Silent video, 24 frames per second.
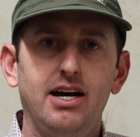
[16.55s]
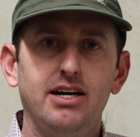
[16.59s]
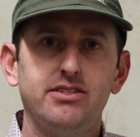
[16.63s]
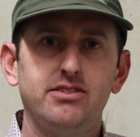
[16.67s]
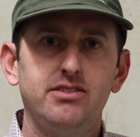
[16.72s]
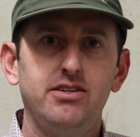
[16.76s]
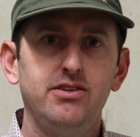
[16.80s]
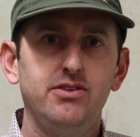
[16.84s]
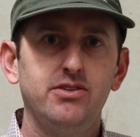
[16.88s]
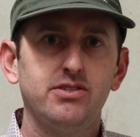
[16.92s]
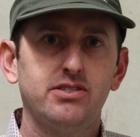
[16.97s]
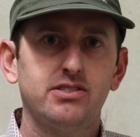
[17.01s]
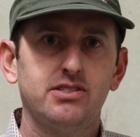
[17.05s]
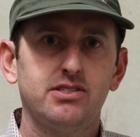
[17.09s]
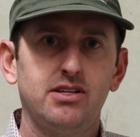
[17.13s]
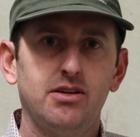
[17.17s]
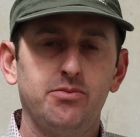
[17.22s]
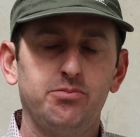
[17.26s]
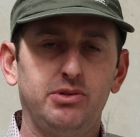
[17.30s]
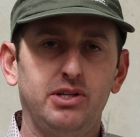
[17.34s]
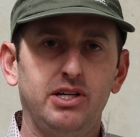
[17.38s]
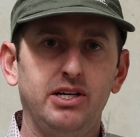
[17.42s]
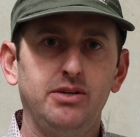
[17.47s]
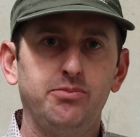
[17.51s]
2 is
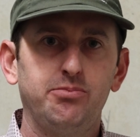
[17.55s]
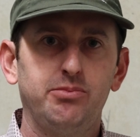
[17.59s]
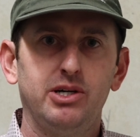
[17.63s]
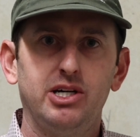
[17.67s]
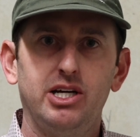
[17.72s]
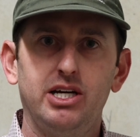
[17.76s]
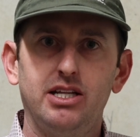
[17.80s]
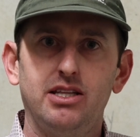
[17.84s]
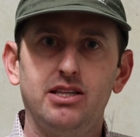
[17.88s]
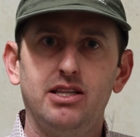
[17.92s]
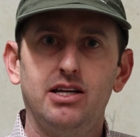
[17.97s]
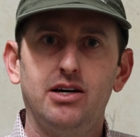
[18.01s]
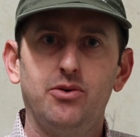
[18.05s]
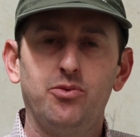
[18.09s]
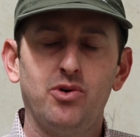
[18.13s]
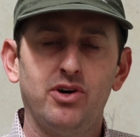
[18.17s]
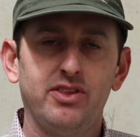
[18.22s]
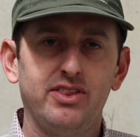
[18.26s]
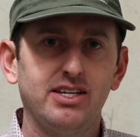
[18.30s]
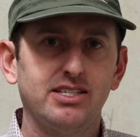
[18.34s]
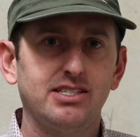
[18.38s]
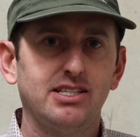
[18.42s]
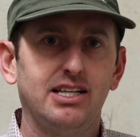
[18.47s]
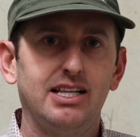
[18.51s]
simply put, the
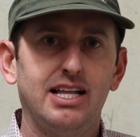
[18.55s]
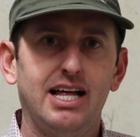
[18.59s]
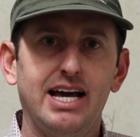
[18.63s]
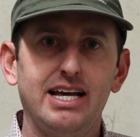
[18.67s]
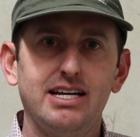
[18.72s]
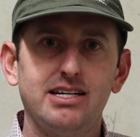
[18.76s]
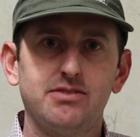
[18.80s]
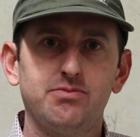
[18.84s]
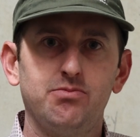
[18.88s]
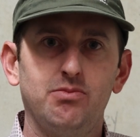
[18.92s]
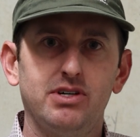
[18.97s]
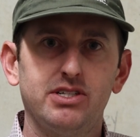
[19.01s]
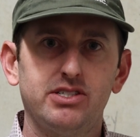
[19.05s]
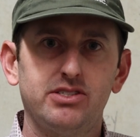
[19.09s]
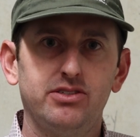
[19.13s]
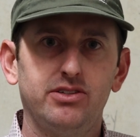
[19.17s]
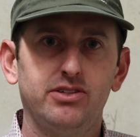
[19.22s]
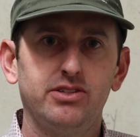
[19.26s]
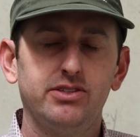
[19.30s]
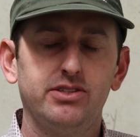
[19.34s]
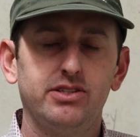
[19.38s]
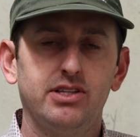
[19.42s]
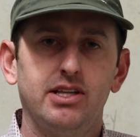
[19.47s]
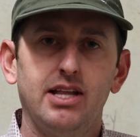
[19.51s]
one that's the lightest
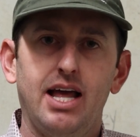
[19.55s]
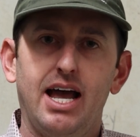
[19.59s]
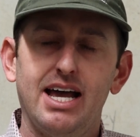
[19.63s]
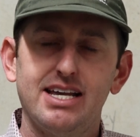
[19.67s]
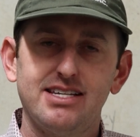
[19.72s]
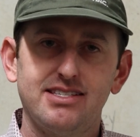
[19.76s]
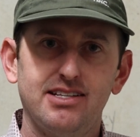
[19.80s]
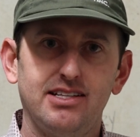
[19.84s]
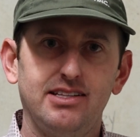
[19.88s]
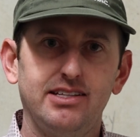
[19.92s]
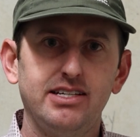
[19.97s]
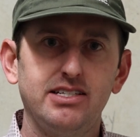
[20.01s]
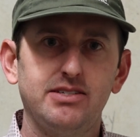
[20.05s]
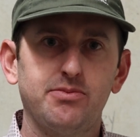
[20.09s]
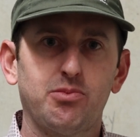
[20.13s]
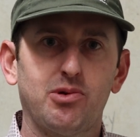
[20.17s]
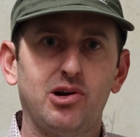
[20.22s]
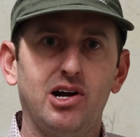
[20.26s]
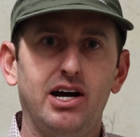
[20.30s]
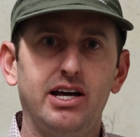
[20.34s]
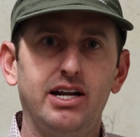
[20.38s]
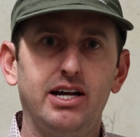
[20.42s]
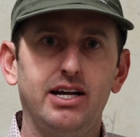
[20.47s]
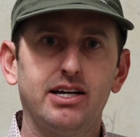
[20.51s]
muscled, has the least
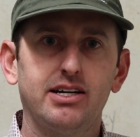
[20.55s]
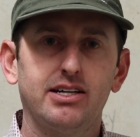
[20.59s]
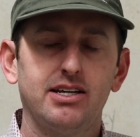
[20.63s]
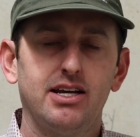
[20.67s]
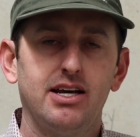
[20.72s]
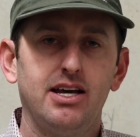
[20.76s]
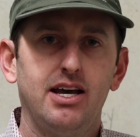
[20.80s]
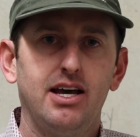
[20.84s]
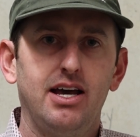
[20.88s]
product.